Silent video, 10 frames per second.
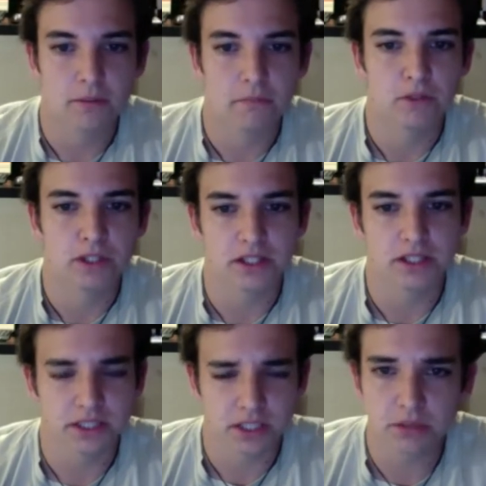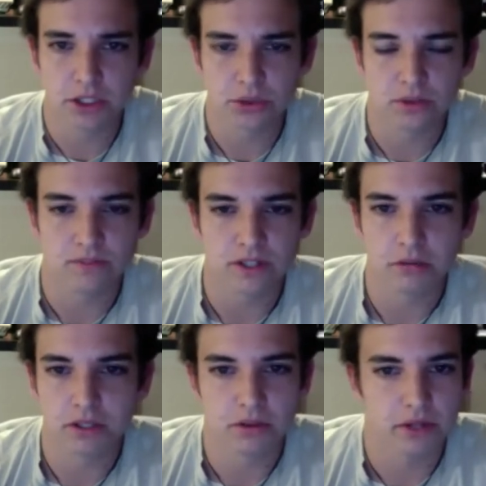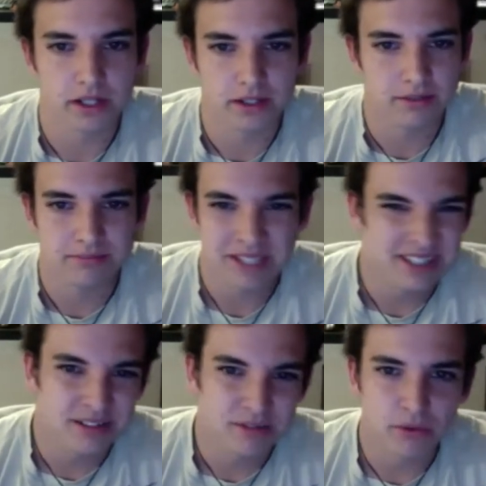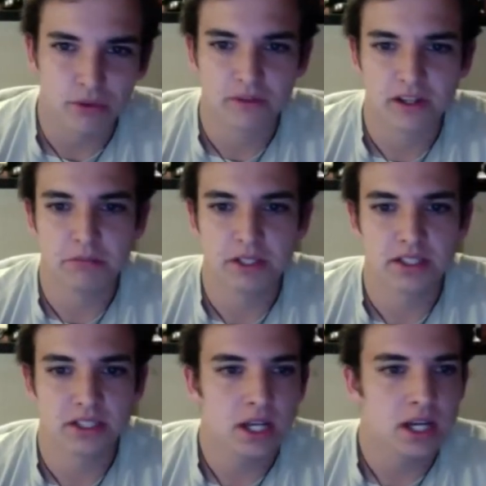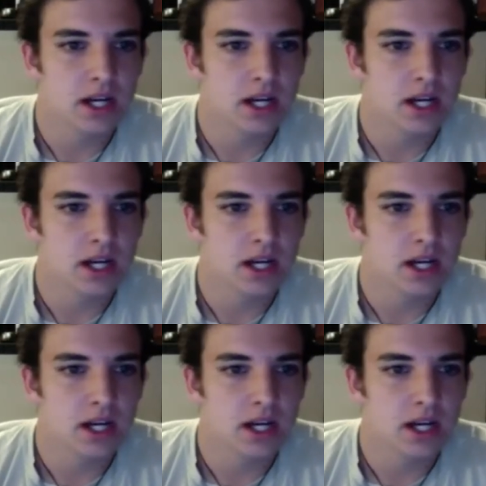with this, it's going to be a short video, by the way, you know, 4 or 5 minutes.